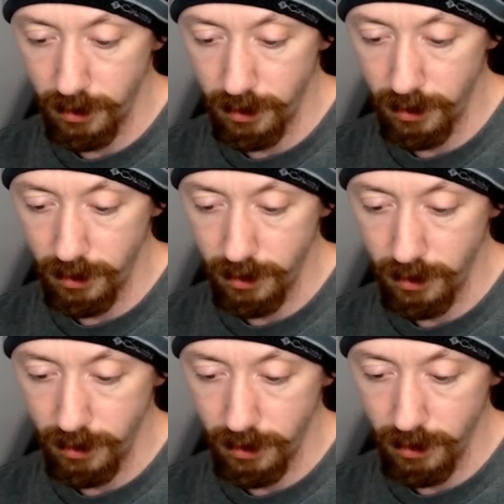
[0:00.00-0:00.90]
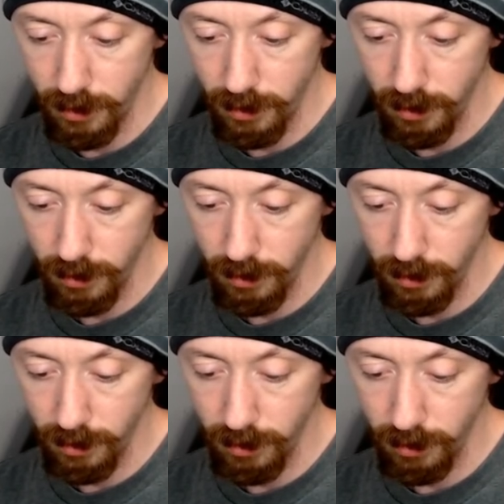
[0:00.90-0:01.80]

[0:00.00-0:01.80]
No one is speaking in this clip.